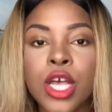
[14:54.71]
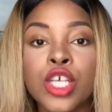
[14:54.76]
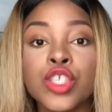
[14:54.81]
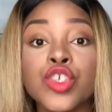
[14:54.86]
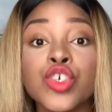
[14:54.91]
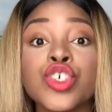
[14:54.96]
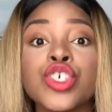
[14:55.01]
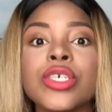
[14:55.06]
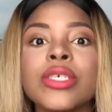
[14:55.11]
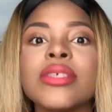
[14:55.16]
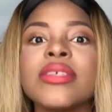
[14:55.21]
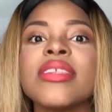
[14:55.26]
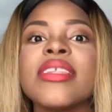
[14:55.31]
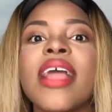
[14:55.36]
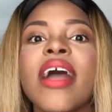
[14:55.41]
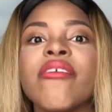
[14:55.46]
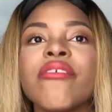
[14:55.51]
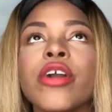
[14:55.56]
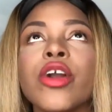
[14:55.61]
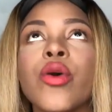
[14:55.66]
So she's
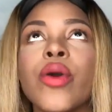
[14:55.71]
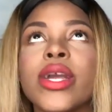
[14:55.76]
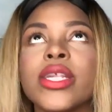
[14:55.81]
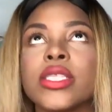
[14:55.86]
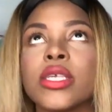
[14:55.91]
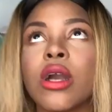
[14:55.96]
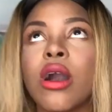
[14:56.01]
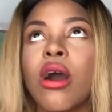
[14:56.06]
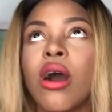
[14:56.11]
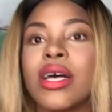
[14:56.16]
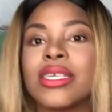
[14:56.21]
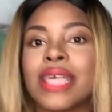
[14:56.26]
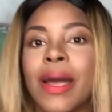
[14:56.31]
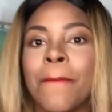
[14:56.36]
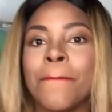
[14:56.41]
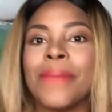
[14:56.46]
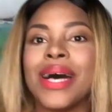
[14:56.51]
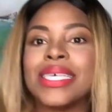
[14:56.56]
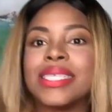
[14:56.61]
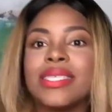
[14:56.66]
never going to cause a
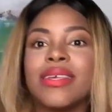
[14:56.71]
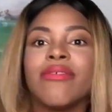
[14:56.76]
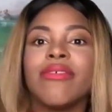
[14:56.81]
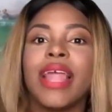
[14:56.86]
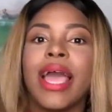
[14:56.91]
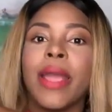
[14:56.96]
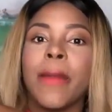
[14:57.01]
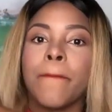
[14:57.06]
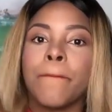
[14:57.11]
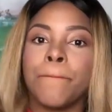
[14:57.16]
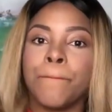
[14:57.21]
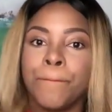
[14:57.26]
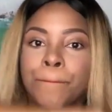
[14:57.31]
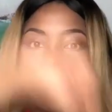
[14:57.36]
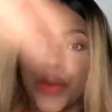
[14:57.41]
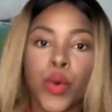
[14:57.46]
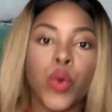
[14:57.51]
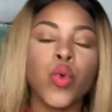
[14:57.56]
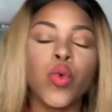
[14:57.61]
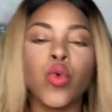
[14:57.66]
massive like
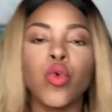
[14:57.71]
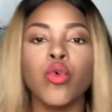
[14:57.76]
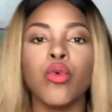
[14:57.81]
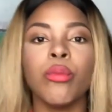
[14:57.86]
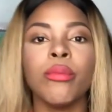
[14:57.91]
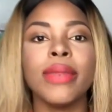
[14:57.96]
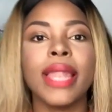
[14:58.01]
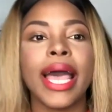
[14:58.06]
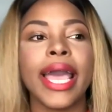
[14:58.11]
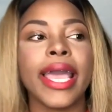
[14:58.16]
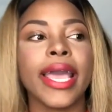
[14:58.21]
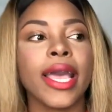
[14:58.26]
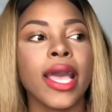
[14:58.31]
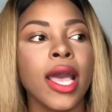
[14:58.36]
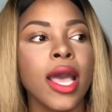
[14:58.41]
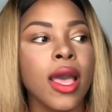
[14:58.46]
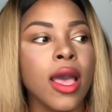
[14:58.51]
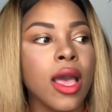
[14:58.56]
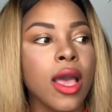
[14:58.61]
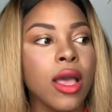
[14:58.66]
boom, like
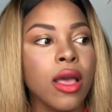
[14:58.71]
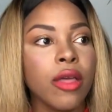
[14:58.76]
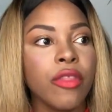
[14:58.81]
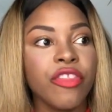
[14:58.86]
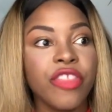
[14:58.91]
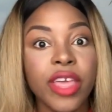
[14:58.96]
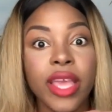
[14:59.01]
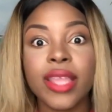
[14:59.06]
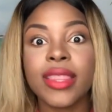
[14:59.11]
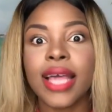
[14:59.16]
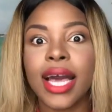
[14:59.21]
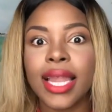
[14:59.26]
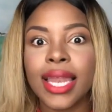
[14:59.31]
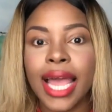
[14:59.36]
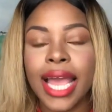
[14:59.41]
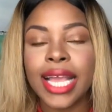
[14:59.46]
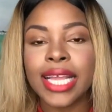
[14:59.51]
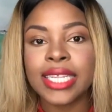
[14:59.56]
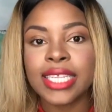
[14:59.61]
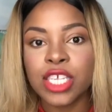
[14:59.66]
thing that
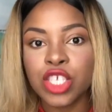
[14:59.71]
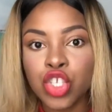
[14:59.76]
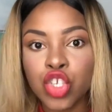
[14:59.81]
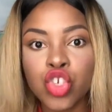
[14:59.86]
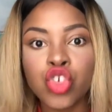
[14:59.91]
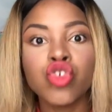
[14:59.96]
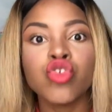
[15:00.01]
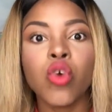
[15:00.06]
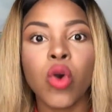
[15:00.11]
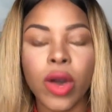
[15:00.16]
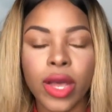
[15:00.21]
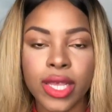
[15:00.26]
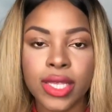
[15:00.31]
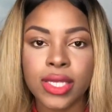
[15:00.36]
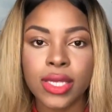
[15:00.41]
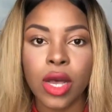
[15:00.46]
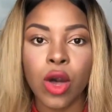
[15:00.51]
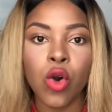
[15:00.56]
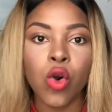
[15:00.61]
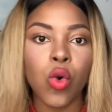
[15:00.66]
like
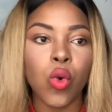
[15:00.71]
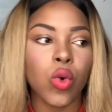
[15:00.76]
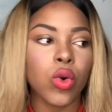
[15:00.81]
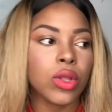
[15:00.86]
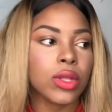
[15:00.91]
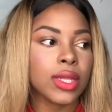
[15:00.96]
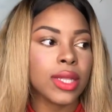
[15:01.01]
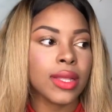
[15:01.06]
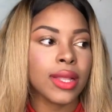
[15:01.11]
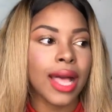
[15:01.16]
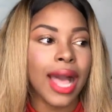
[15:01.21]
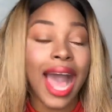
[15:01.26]
destroys a whole